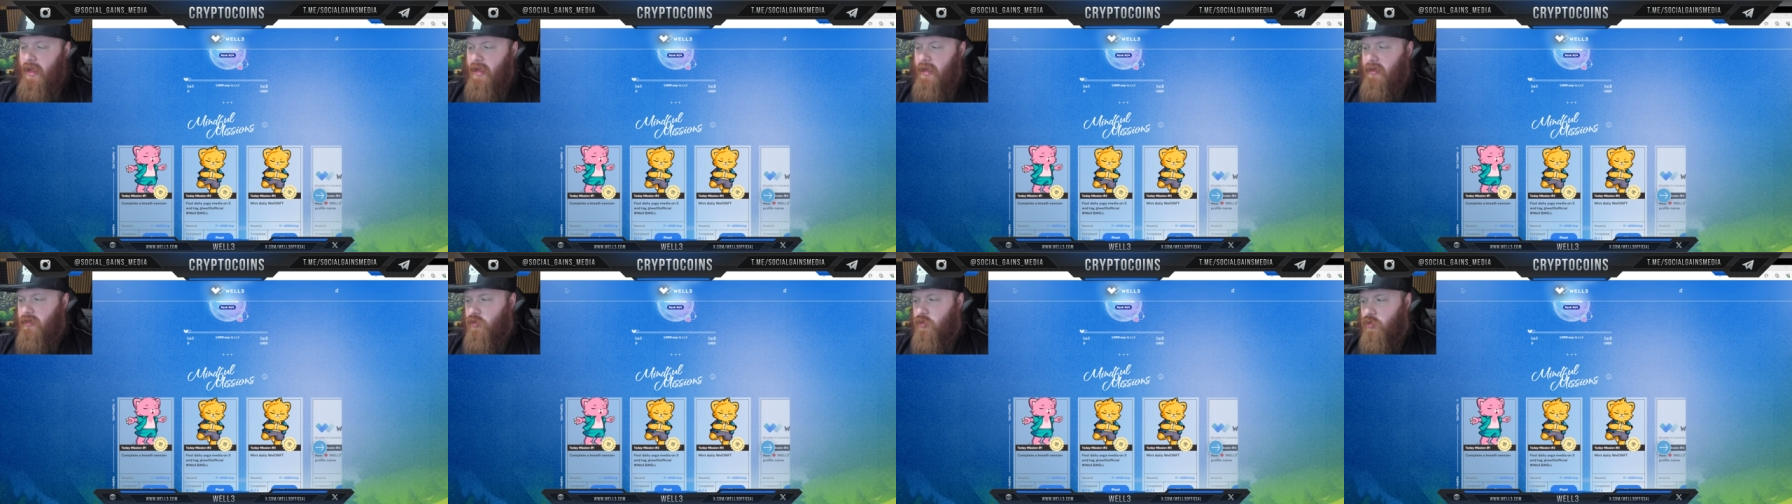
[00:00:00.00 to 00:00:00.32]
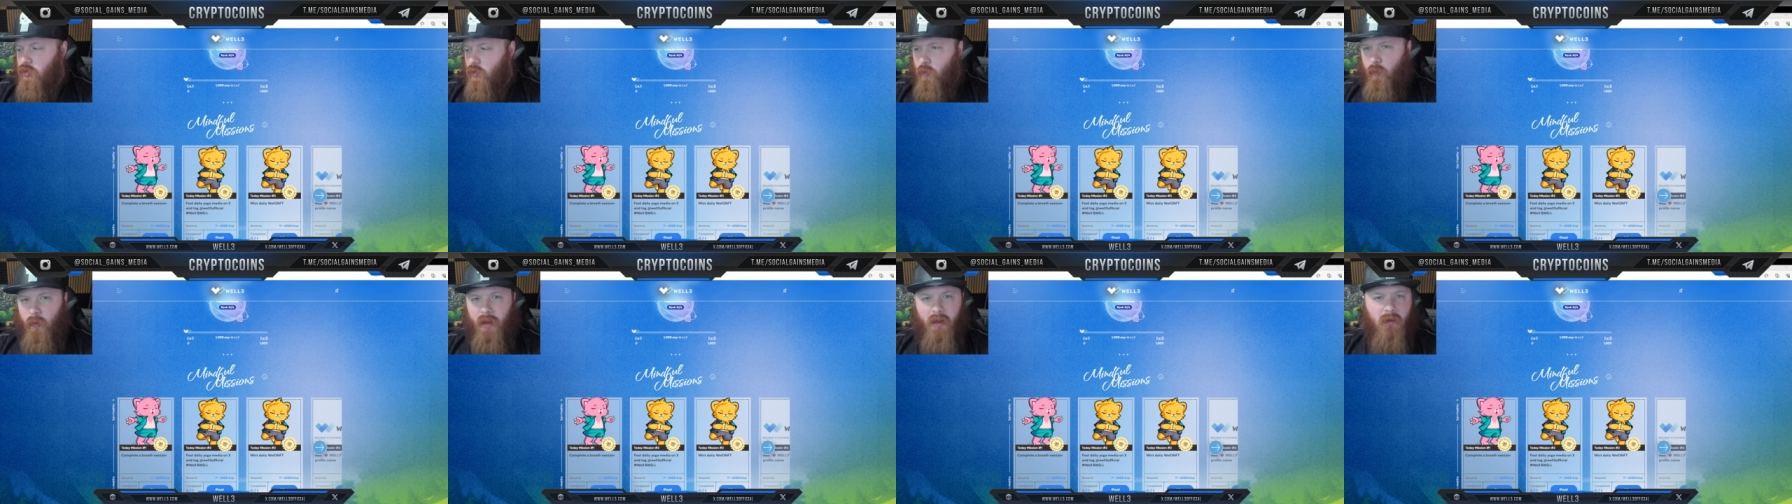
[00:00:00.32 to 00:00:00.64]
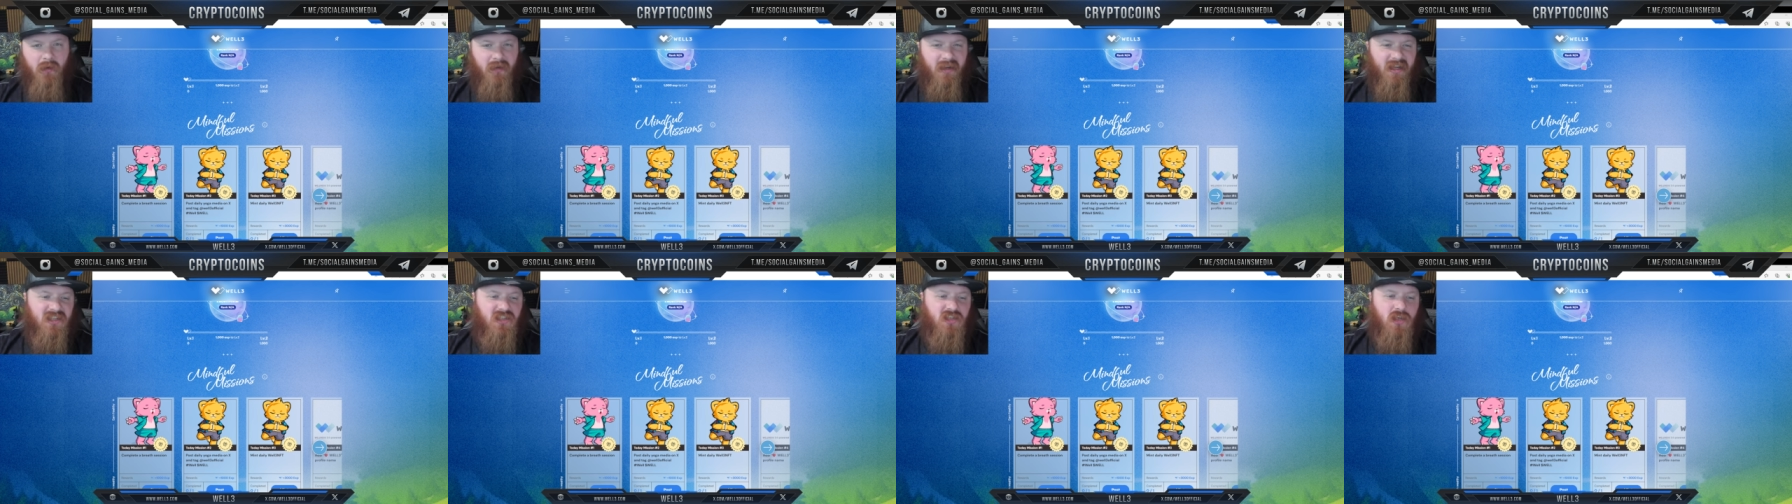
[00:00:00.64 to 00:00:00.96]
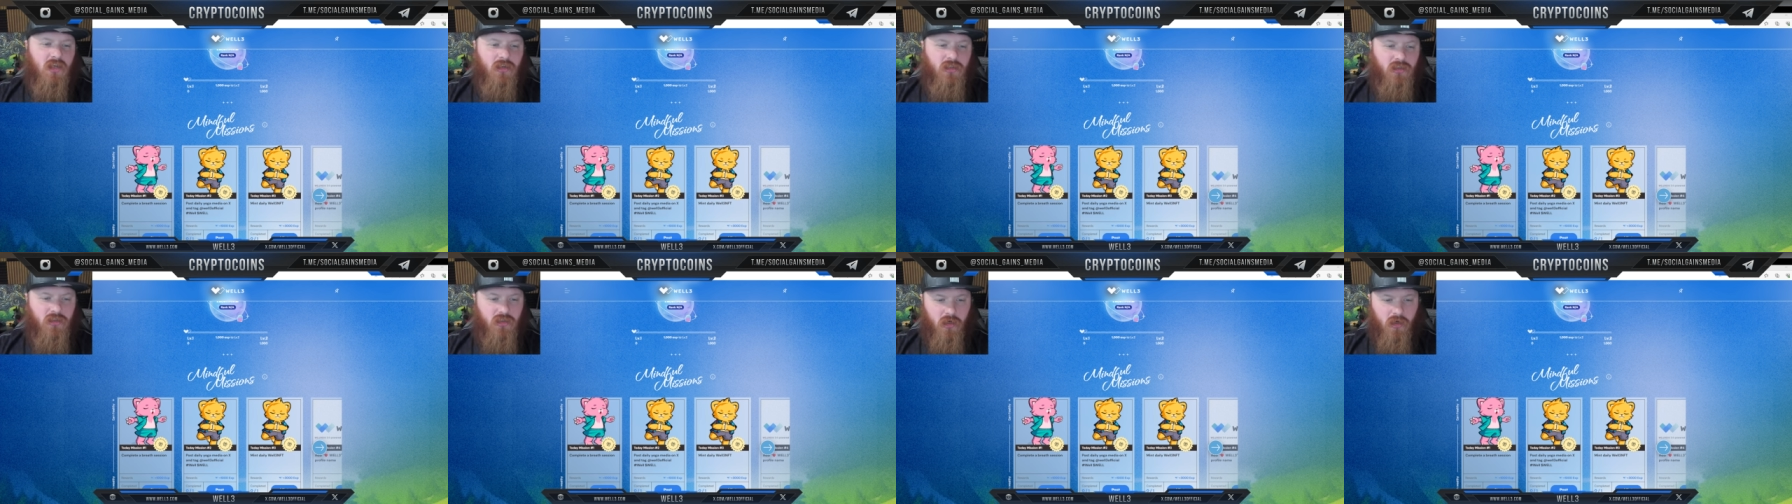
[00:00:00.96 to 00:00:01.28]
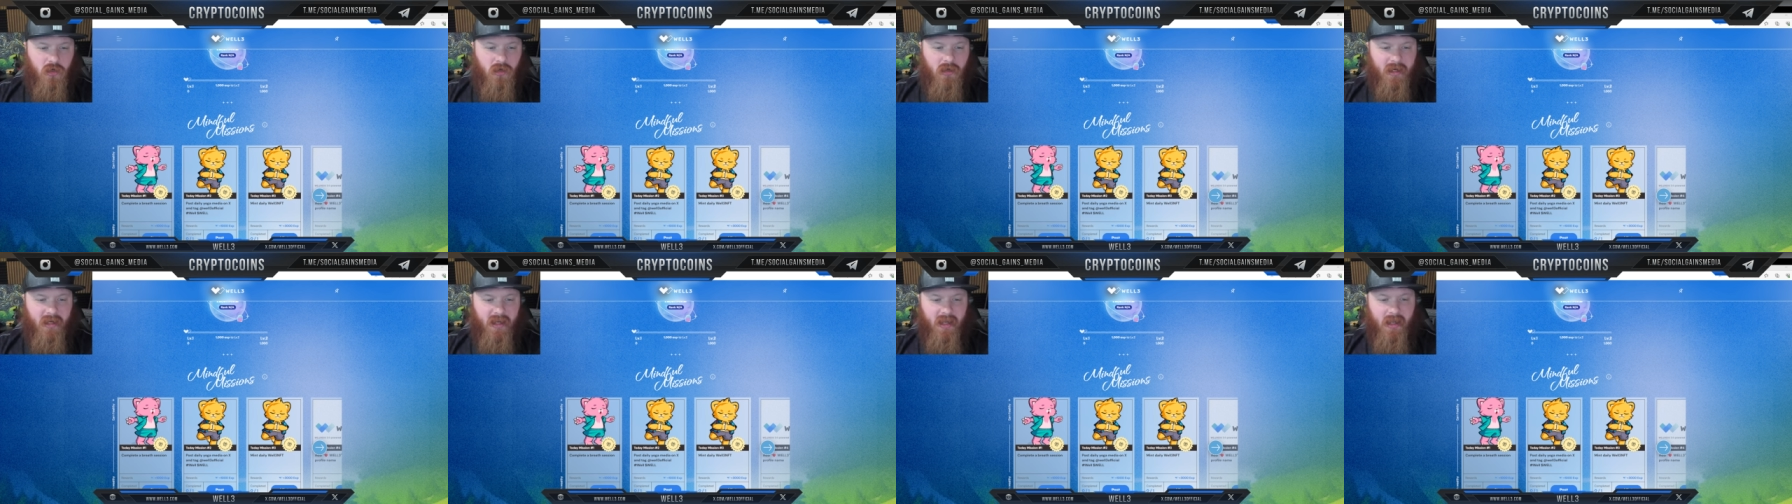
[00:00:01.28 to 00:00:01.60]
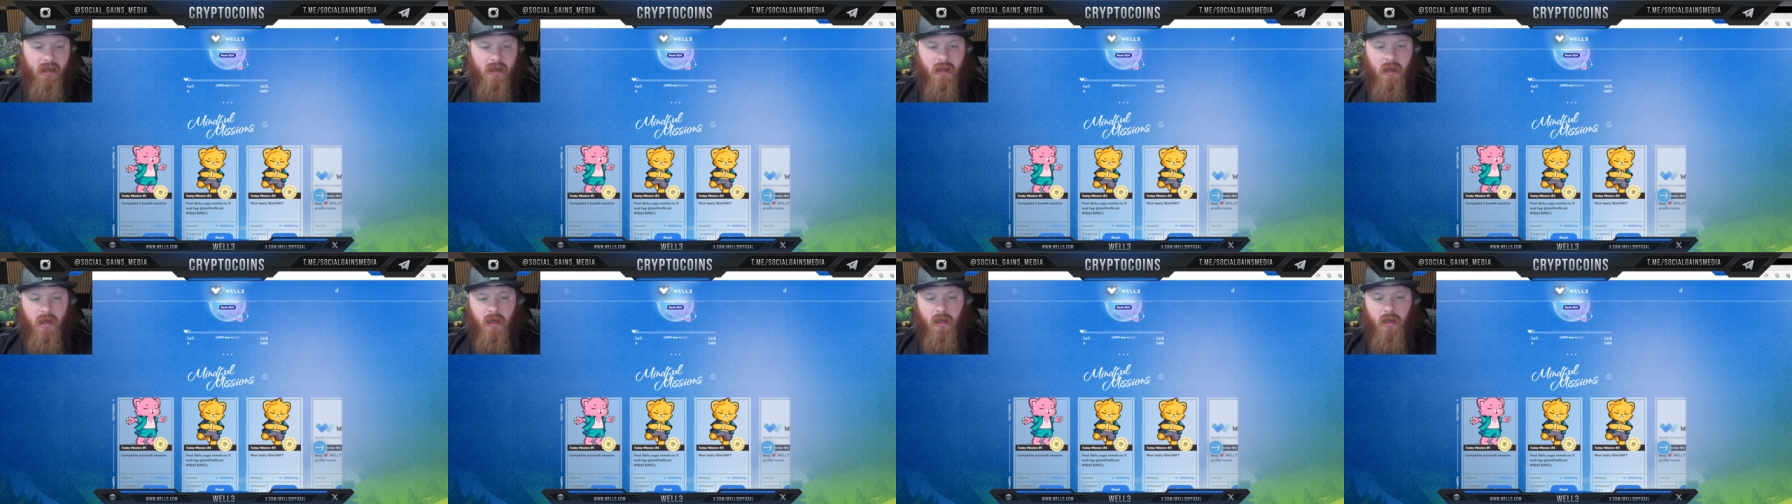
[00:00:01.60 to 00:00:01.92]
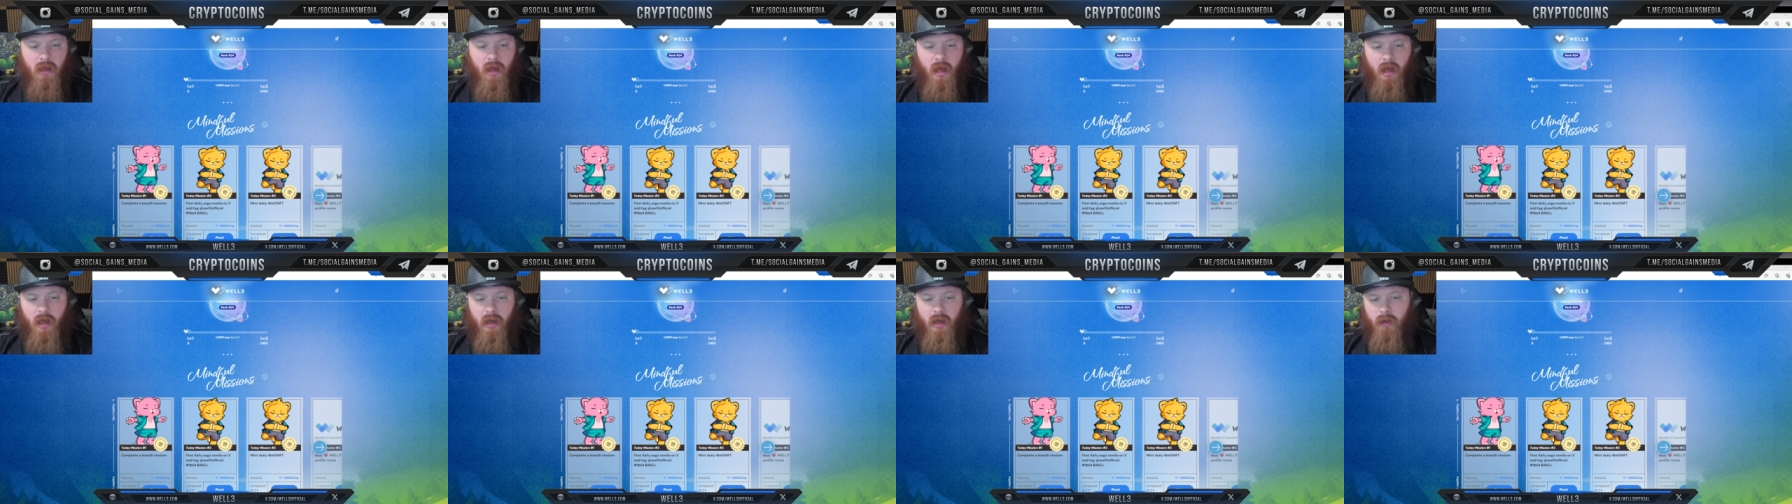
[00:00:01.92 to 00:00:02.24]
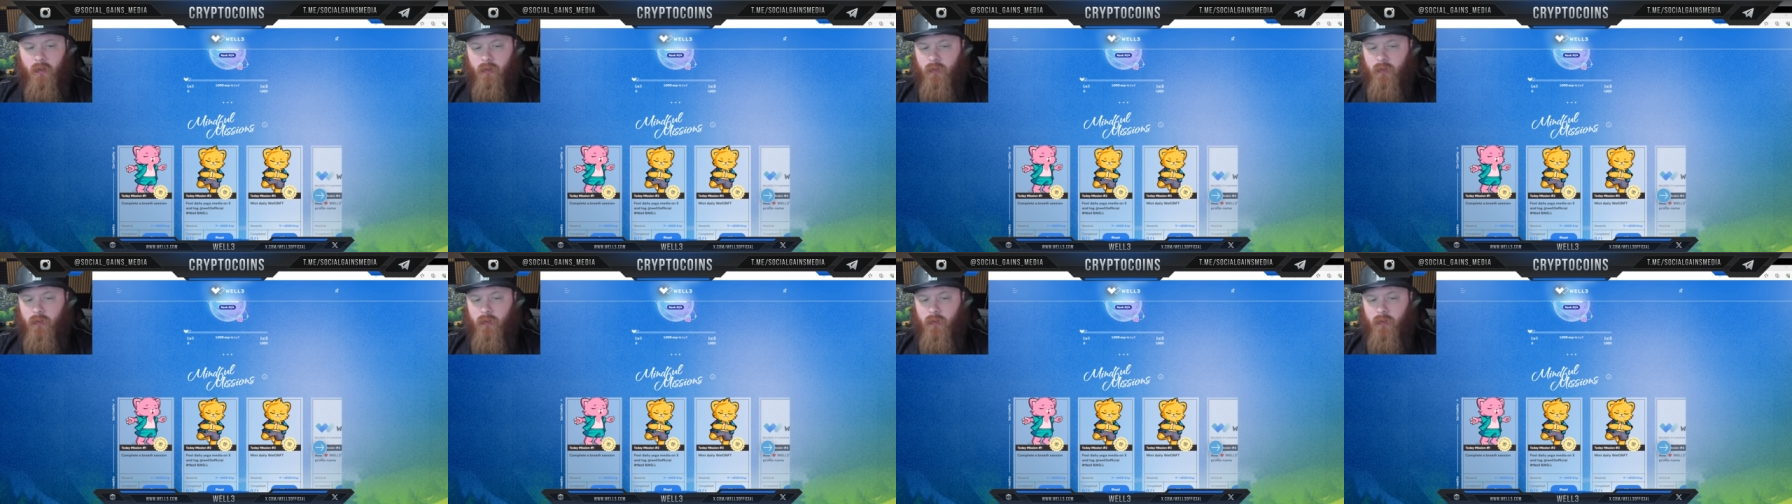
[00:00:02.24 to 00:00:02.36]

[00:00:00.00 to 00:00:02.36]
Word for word: and your wellness journey uh,